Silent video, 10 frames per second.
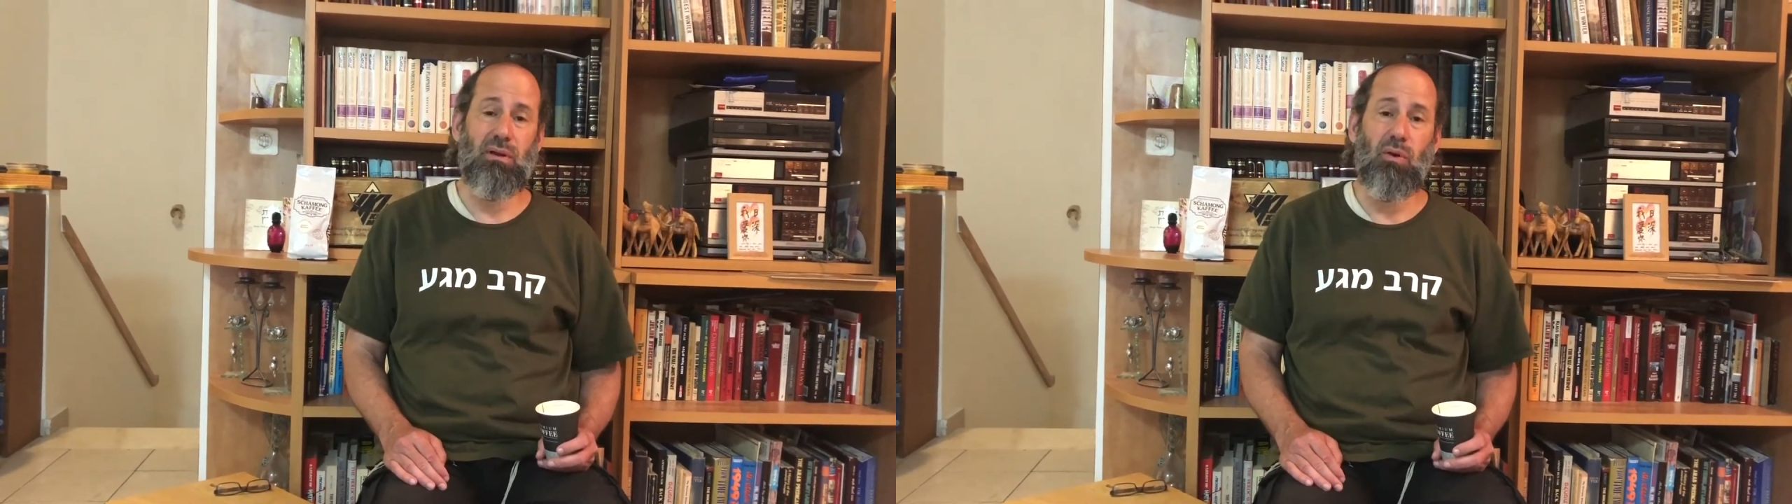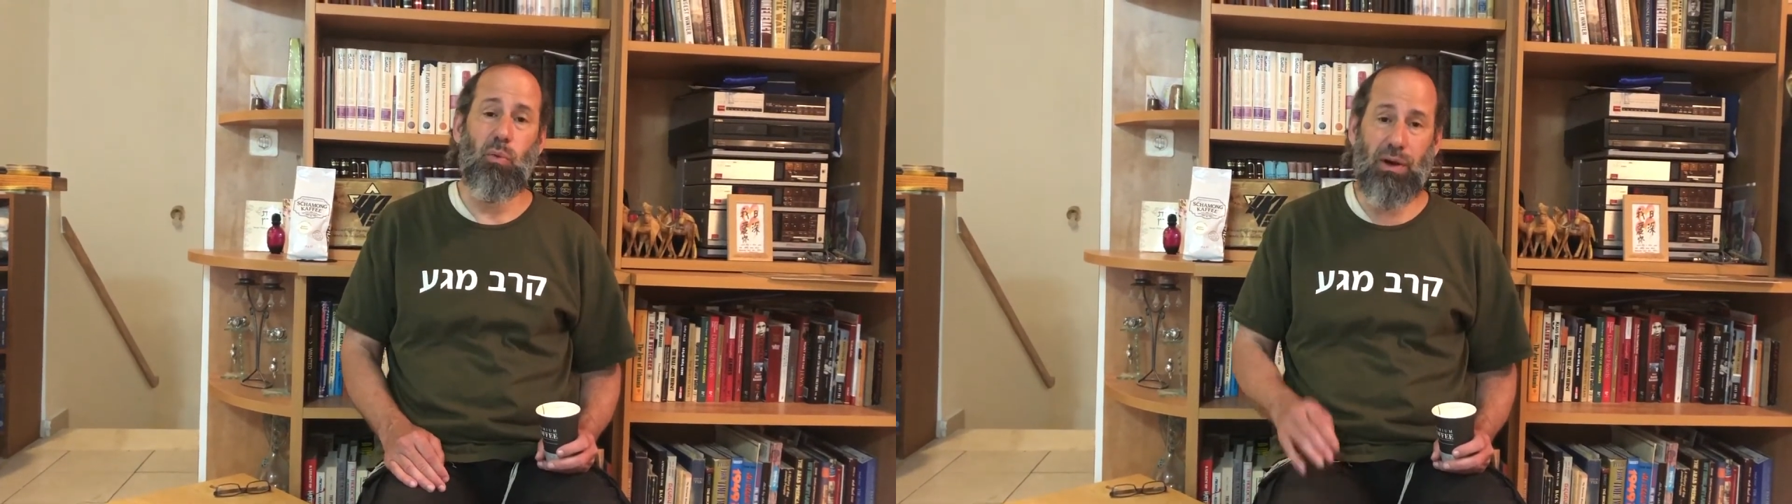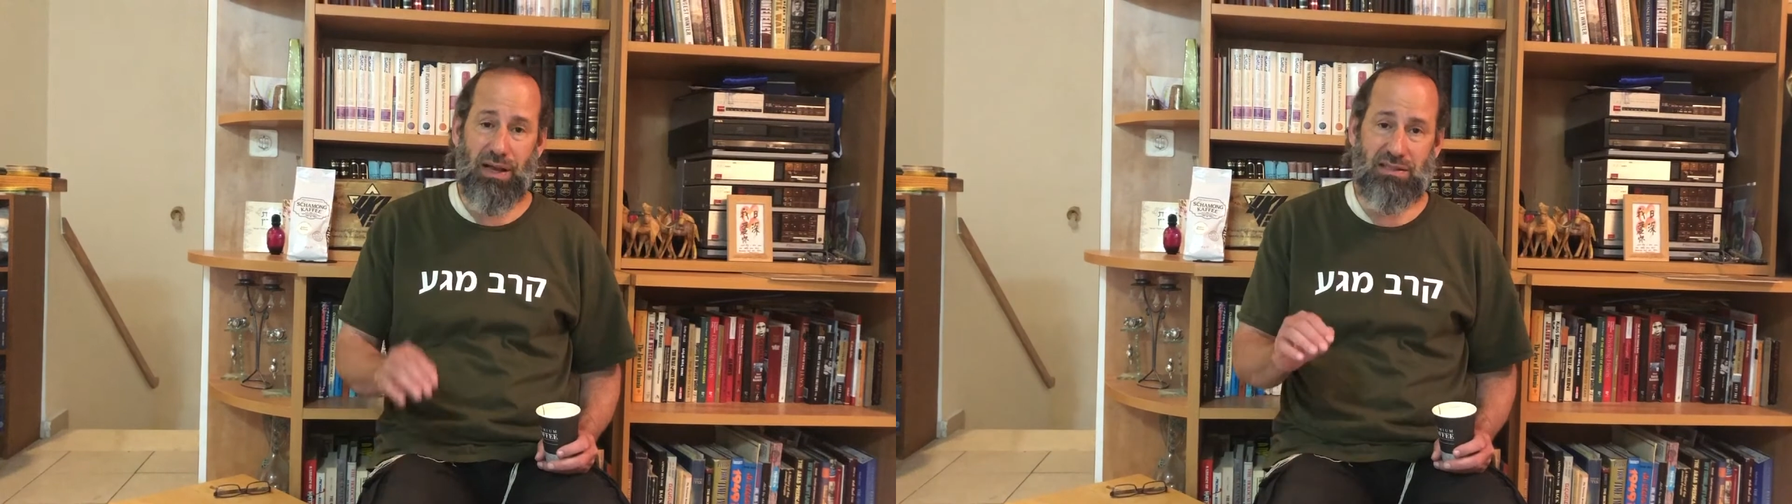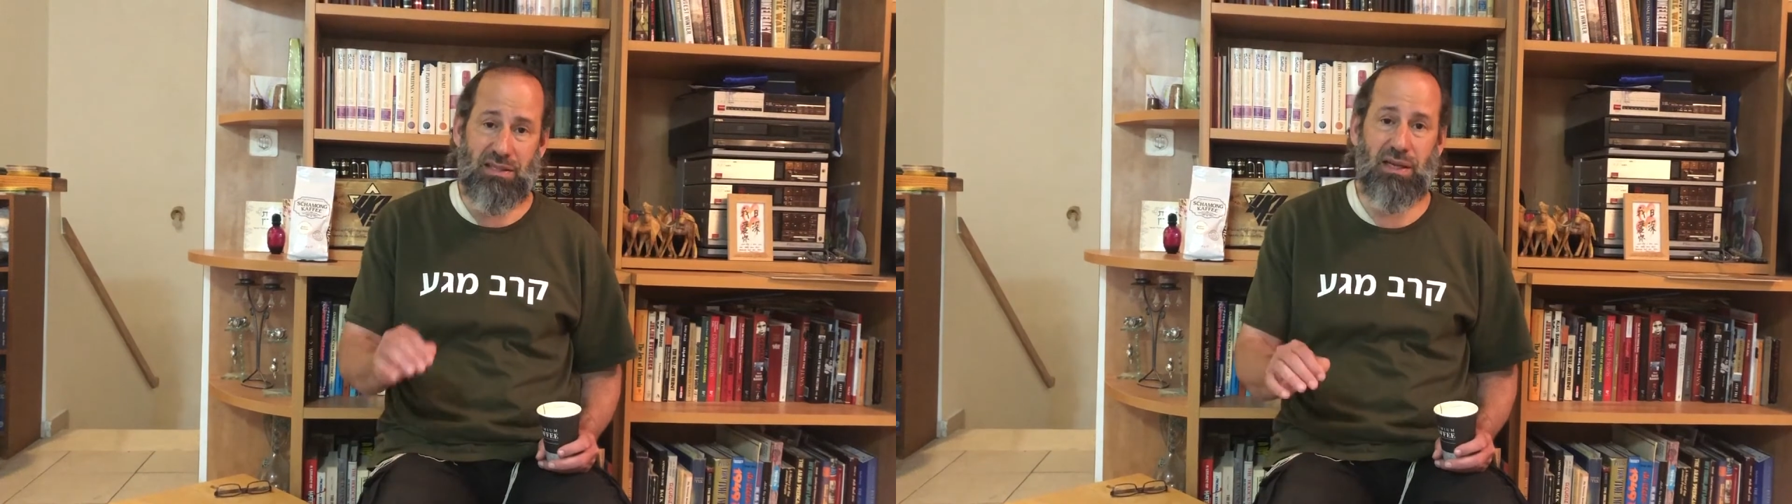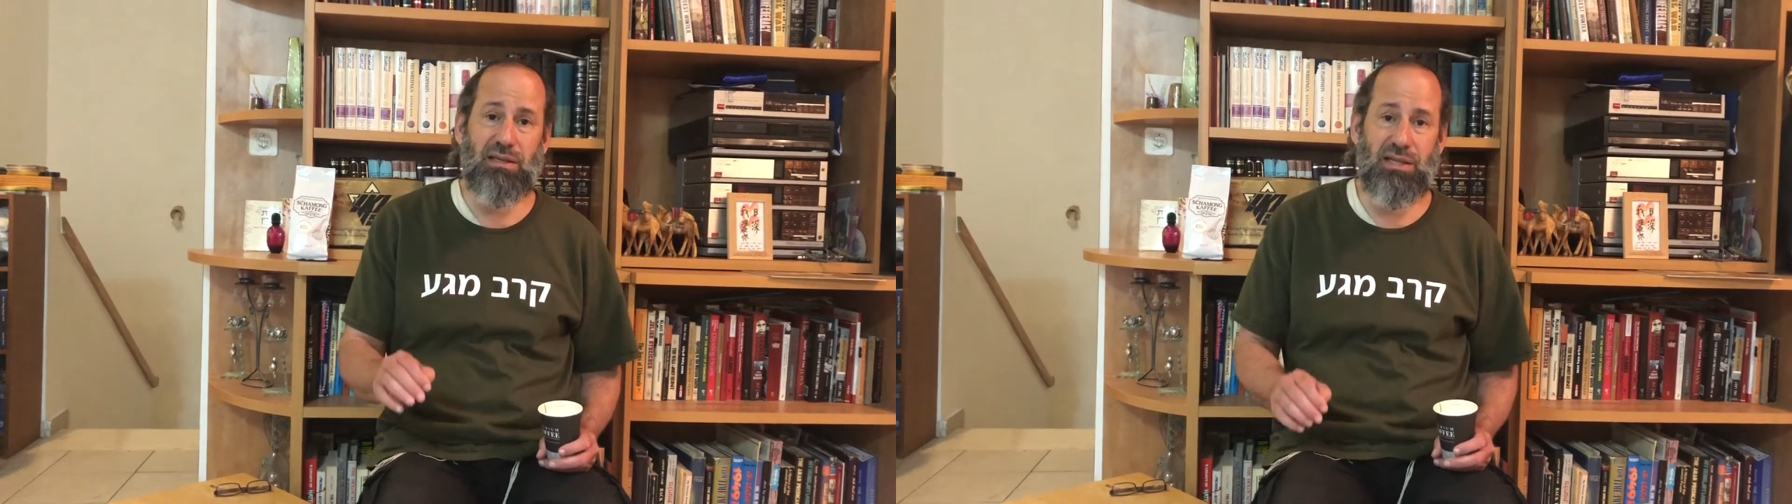When I
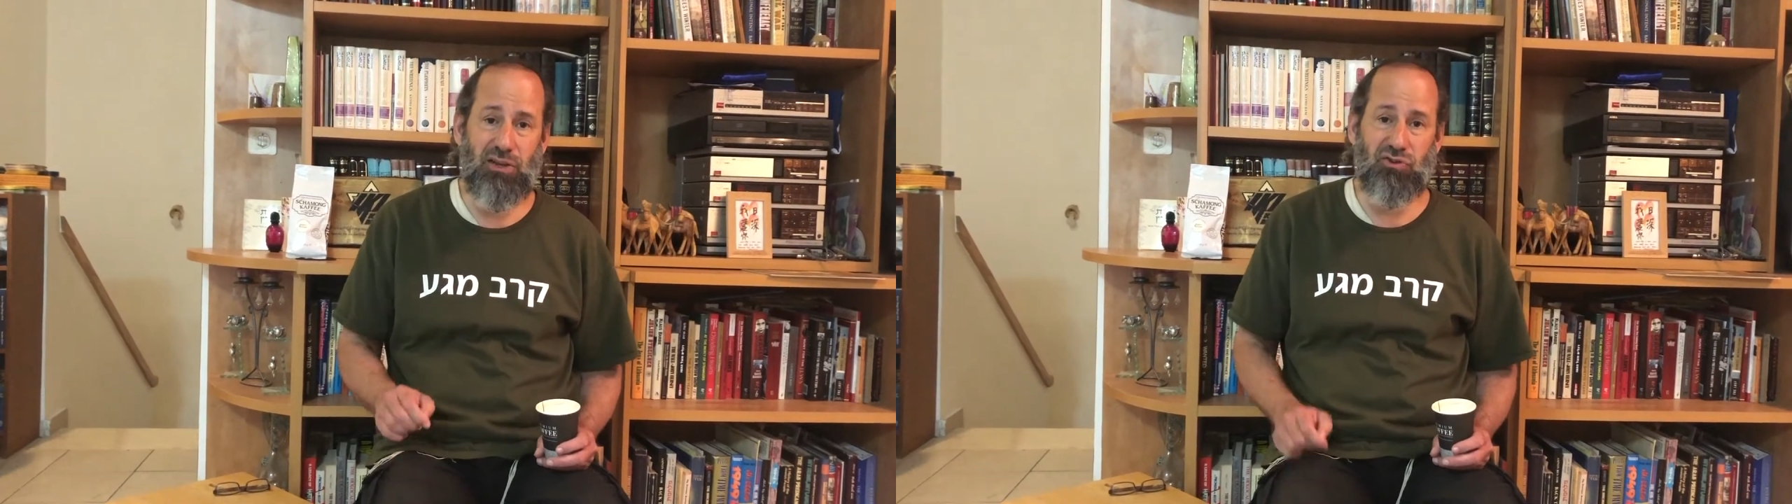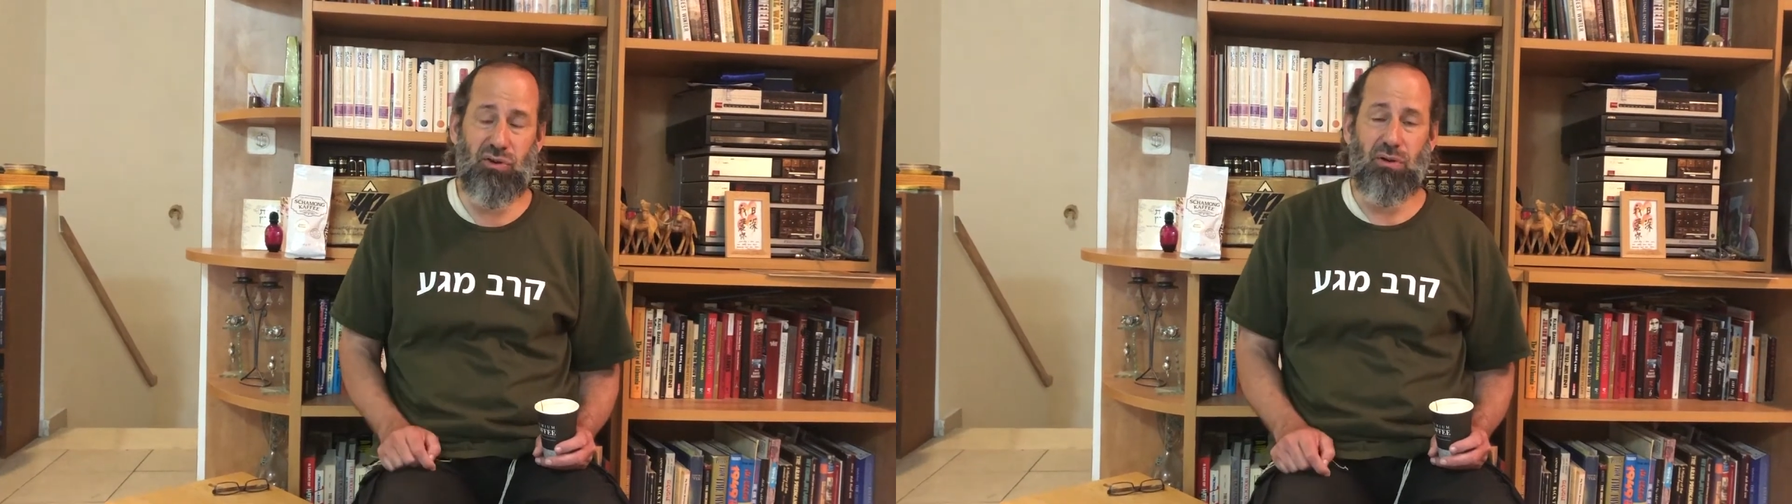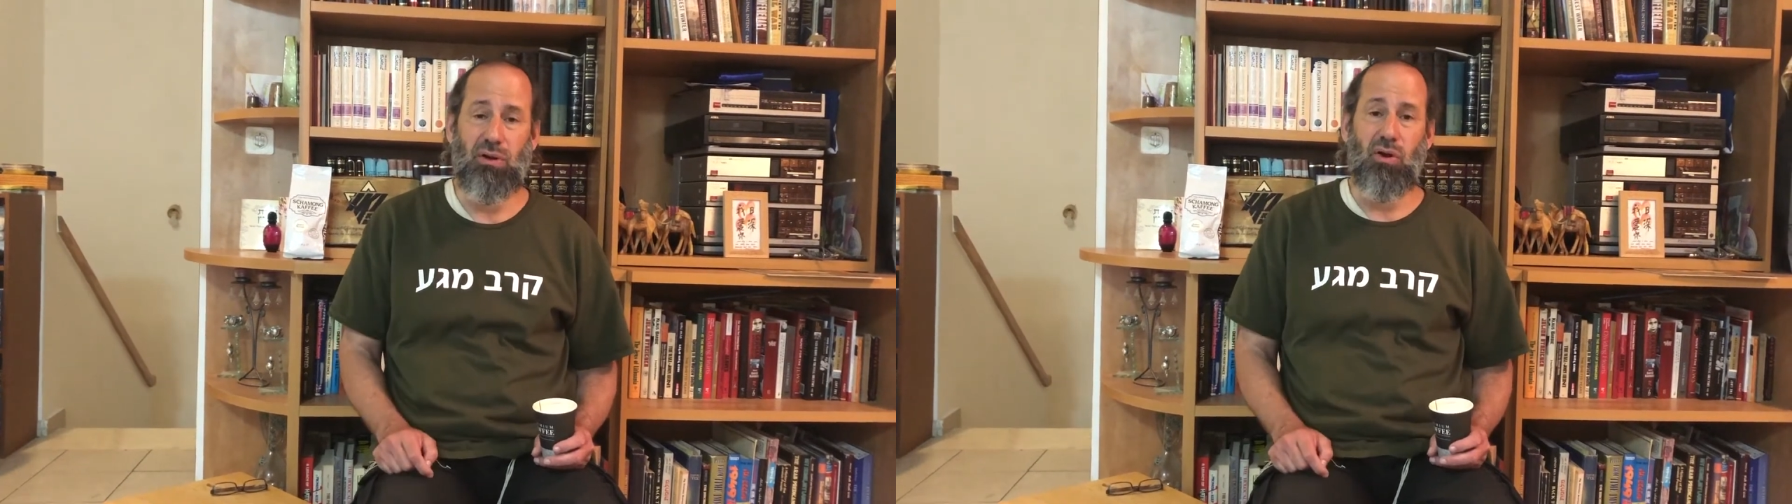see a teacher